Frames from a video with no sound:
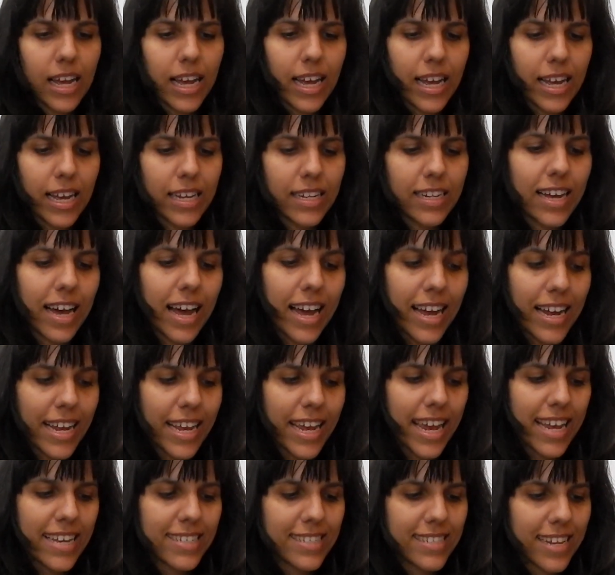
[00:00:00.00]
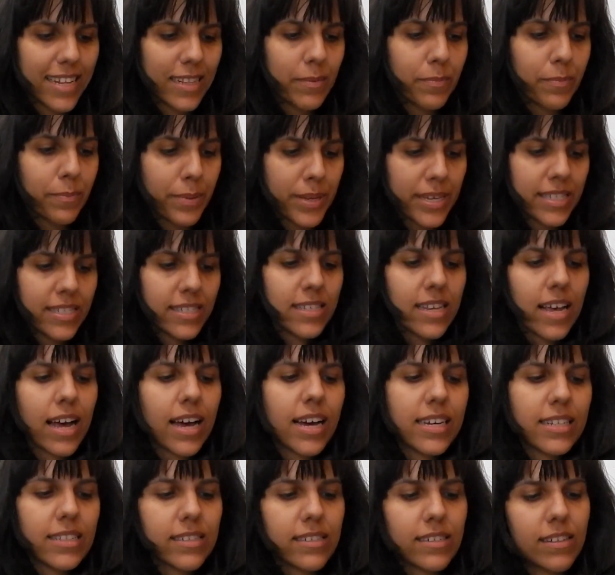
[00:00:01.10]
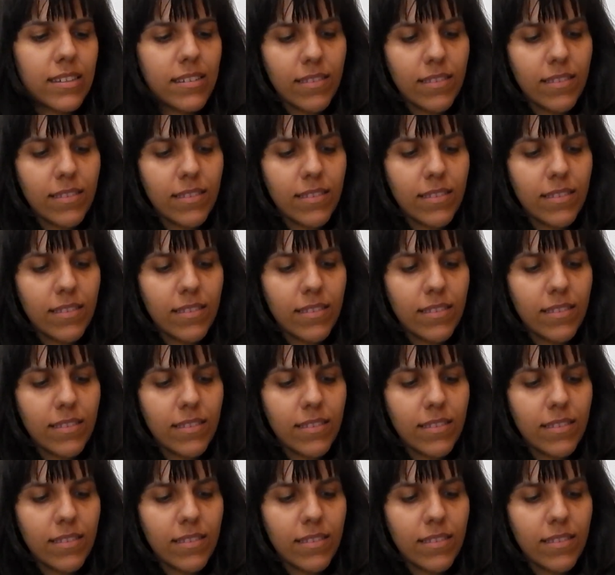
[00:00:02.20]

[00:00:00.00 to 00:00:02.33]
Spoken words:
And I guess that besides